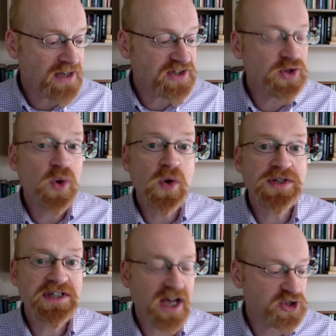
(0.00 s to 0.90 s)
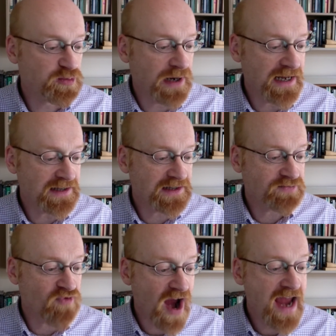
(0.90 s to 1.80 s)
I saw such bliss
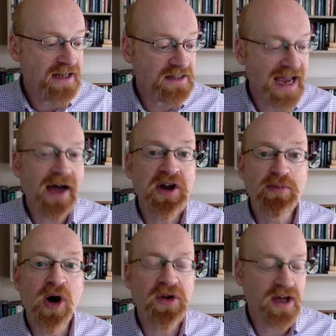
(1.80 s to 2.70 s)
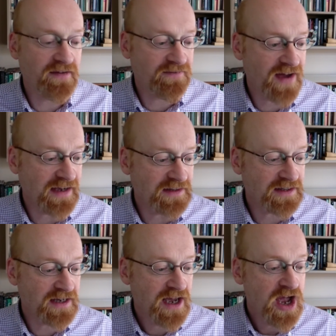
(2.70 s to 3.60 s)
rain down upon her
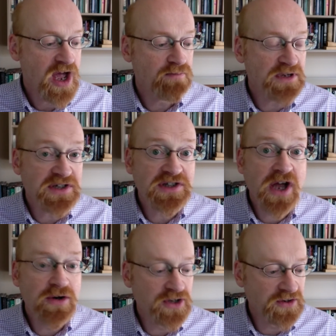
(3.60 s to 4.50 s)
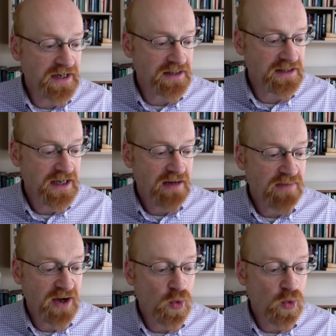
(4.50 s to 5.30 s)
face, bestowed on it by